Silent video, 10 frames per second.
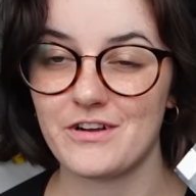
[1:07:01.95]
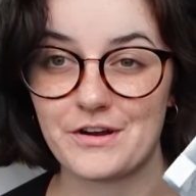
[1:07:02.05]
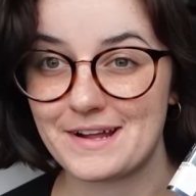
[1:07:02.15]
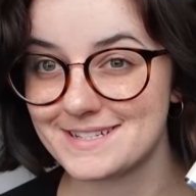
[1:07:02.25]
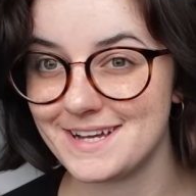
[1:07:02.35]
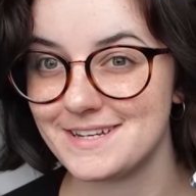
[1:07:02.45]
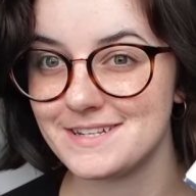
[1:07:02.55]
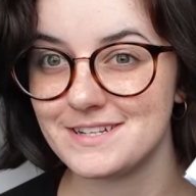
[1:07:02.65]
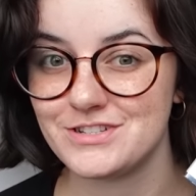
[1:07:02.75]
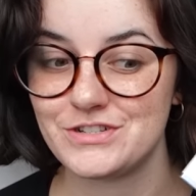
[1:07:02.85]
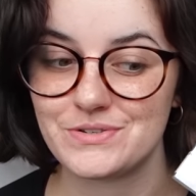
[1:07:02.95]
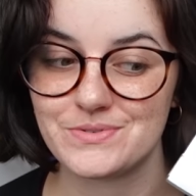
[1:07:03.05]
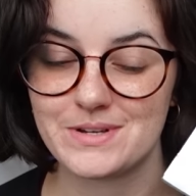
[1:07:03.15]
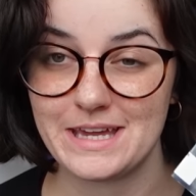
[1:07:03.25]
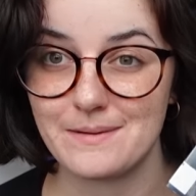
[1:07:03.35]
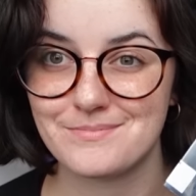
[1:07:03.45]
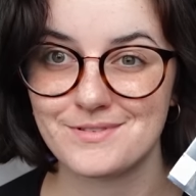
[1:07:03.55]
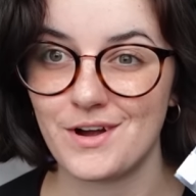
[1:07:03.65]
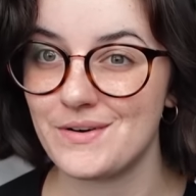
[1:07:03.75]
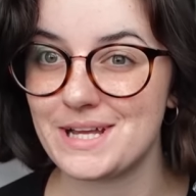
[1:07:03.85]
very excited to keep
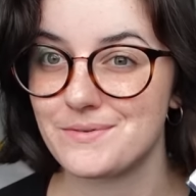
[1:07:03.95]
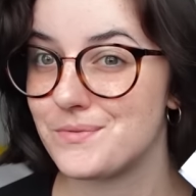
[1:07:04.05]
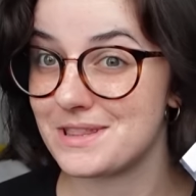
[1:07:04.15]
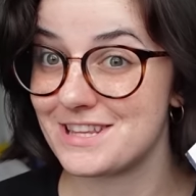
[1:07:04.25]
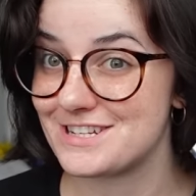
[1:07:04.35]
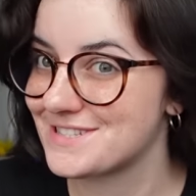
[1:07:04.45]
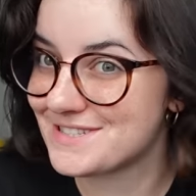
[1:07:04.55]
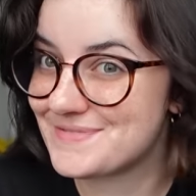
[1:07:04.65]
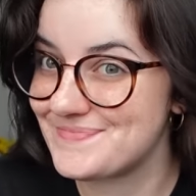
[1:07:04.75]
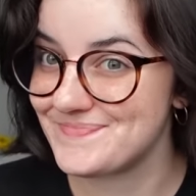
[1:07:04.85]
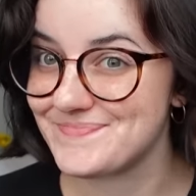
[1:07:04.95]
going with this.